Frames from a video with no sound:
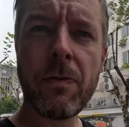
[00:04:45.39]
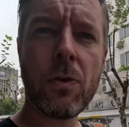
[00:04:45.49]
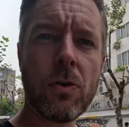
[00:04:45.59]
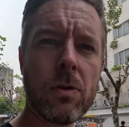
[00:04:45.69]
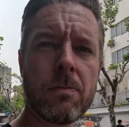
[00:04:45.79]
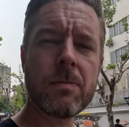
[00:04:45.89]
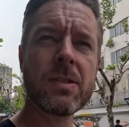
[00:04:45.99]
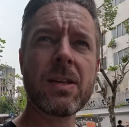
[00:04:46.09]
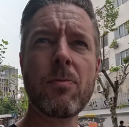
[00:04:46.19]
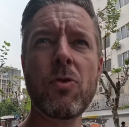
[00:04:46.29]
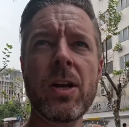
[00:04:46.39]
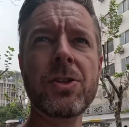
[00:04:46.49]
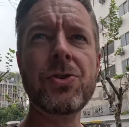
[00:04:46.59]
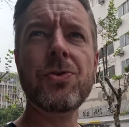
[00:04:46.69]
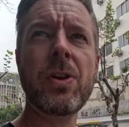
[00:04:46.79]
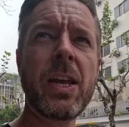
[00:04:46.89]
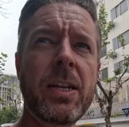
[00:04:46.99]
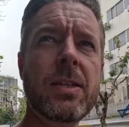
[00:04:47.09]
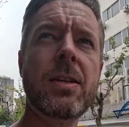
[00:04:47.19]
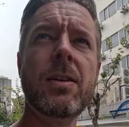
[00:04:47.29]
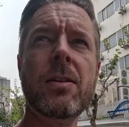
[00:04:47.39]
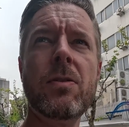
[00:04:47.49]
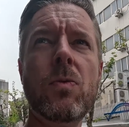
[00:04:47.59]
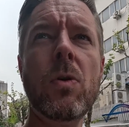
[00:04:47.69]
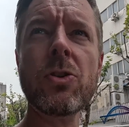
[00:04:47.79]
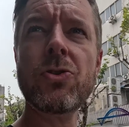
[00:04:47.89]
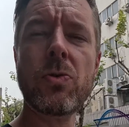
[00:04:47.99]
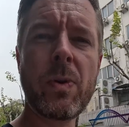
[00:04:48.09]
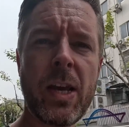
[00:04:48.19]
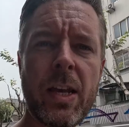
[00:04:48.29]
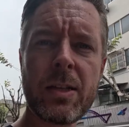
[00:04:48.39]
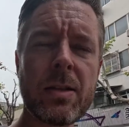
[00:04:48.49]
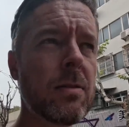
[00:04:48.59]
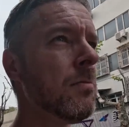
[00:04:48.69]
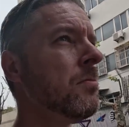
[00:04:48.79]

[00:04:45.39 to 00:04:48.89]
for somewhere to eat. What should we eat?